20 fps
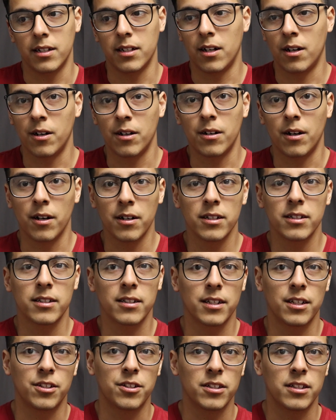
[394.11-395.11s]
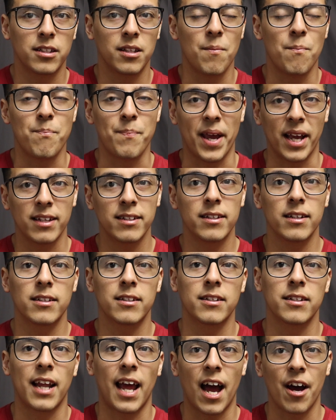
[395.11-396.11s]
all honestly just the
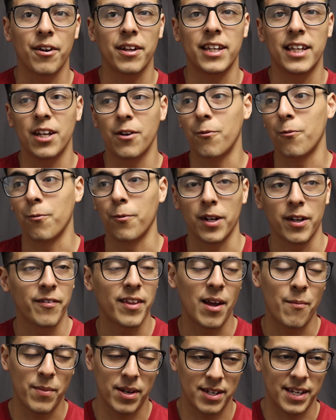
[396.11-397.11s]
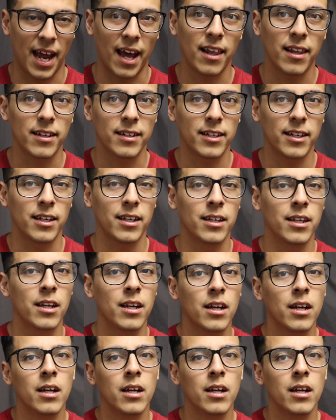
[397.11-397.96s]
basics on how to get rid of that mentality.